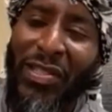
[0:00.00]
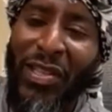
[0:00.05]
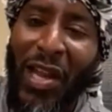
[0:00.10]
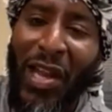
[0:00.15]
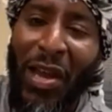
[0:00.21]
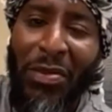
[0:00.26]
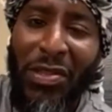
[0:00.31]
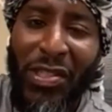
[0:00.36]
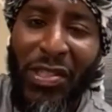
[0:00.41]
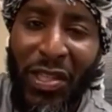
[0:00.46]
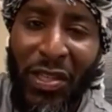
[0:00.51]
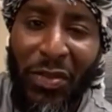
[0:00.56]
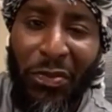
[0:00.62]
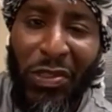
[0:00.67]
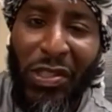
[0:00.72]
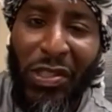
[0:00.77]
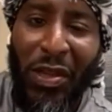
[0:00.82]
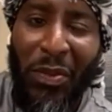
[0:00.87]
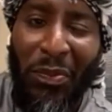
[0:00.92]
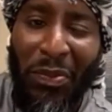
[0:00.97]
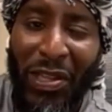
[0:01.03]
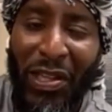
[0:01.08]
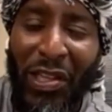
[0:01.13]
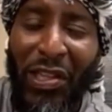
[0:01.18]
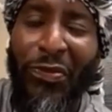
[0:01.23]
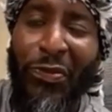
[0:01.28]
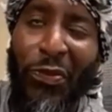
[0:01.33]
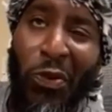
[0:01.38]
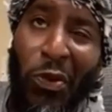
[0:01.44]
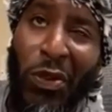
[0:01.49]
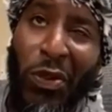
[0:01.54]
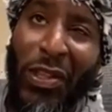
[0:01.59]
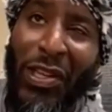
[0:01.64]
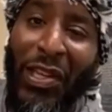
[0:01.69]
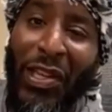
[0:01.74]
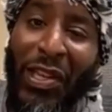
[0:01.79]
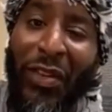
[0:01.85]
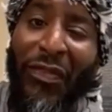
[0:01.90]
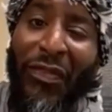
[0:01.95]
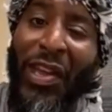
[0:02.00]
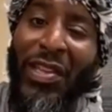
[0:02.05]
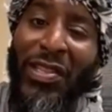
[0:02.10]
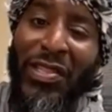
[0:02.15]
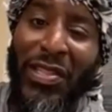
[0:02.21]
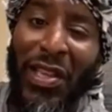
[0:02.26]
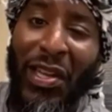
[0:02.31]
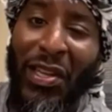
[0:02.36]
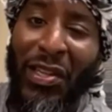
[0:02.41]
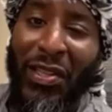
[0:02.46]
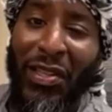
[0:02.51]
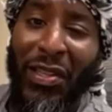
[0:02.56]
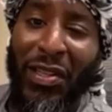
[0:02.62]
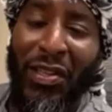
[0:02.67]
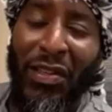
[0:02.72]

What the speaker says: that I was in was completely full, and the conveyance that